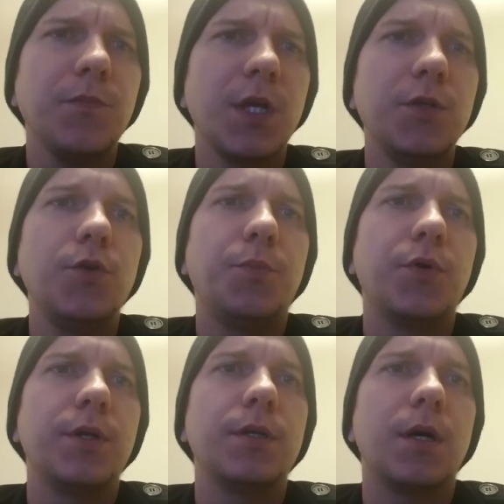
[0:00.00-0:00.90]
you
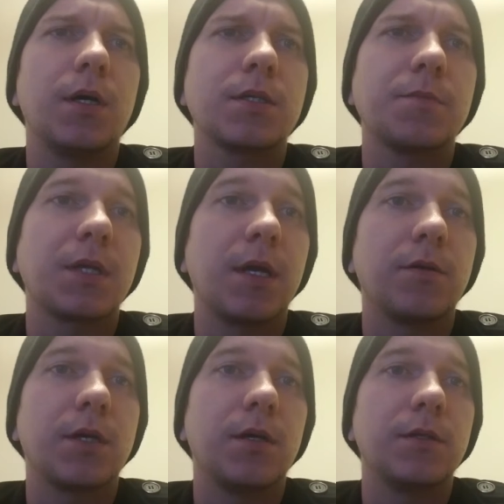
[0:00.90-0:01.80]
put something
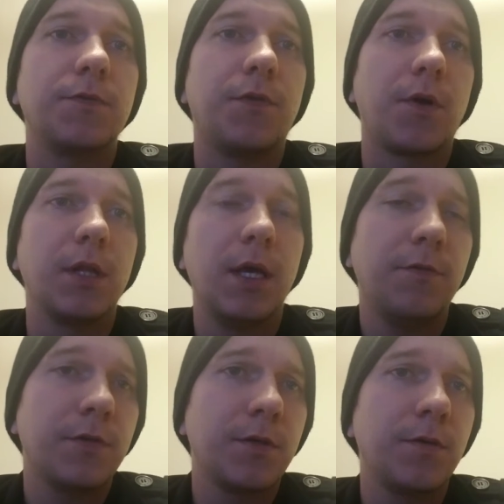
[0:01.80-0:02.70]
out on the far
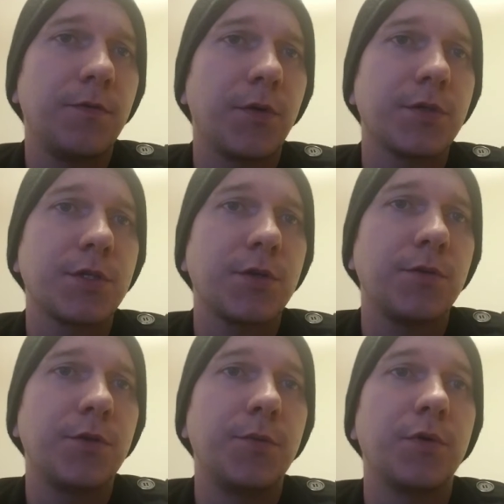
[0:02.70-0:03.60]
left, first
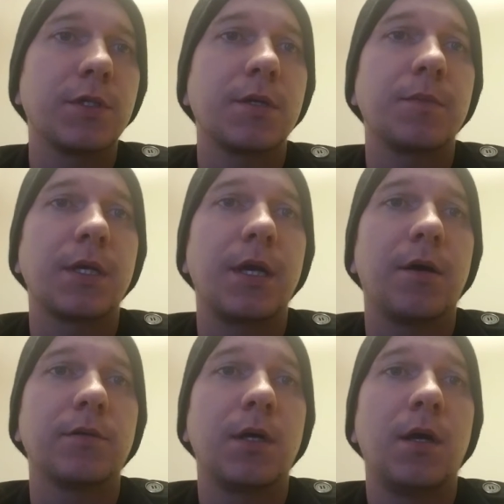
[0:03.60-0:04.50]
turn, you put something
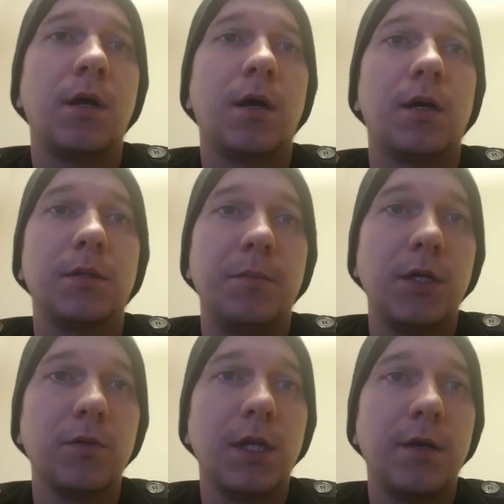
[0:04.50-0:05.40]
out on the
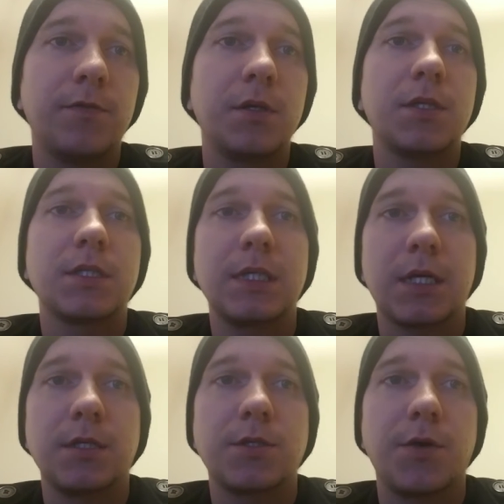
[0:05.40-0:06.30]
middle left,
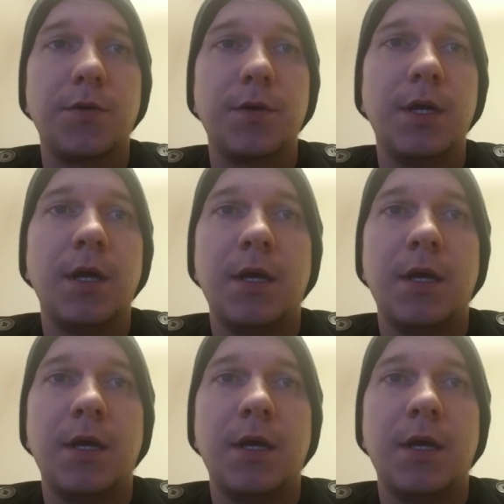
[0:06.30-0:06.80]
second turn,